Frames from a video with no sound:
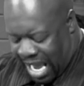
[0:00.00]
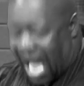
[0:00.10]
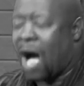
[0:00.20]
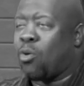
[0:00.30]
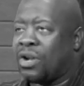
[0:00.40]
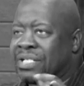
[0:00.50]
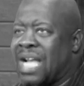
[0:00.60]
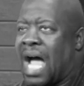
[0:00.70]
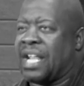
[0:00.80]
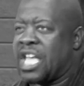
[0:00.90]
I will
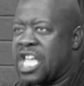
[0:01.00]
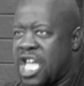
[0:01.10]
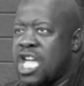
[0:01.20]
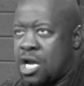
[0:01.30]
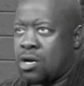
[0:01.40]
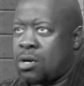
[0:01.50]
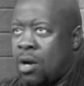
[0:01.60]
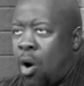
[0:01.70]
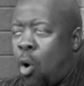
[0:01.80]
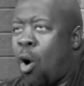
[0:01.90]
not hear
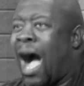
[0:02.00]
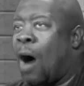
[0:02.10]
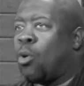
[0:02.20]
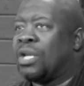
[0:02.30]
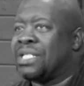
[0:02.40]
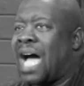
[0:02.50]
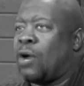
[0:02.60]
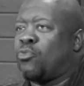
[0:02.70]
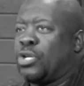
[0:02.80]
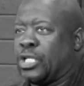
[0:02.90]
or I will
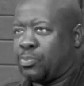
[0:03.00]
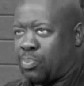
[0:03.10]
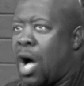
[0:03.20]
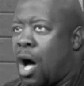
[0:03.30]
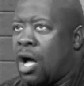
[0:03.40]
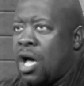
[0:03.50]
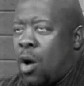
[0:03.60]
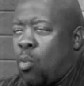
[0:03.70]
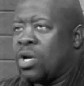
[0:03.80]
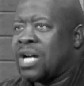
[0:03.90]
not respond.
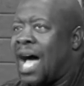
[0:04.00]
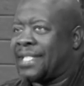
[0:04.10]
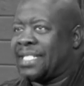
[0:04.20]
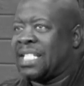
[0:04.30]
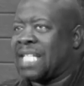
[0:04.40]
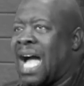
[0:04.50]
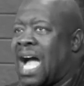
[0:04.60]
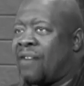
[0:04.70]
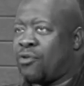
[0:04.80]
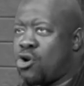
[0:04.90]
When God says,
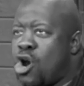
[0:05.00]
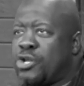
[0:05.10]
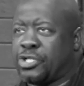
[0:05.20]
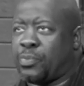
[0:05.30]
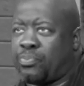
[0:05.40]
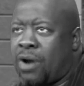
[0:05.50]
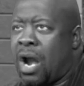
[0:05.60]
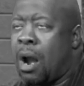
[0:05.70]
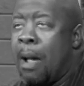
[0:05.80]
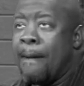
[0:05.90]
I have heard your
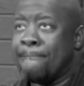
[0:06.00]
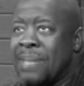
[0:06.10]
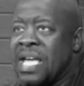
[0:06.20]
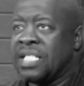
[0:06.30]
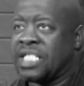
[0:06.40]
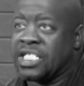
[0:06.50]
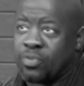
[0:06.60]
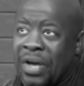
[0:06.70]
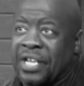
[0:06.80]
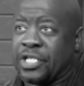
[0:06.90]
prayer, means he's
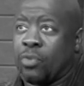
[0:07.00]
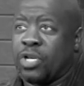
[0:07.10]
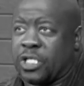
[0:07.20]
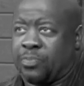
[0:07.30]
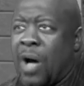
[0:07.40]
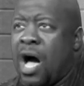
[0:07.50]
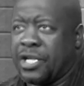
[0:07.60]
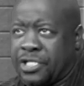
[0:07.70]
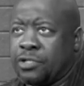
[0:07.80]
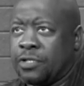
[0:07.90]
ready to
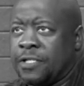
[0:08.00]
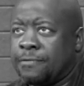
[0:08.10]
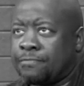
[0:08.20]
respond to it.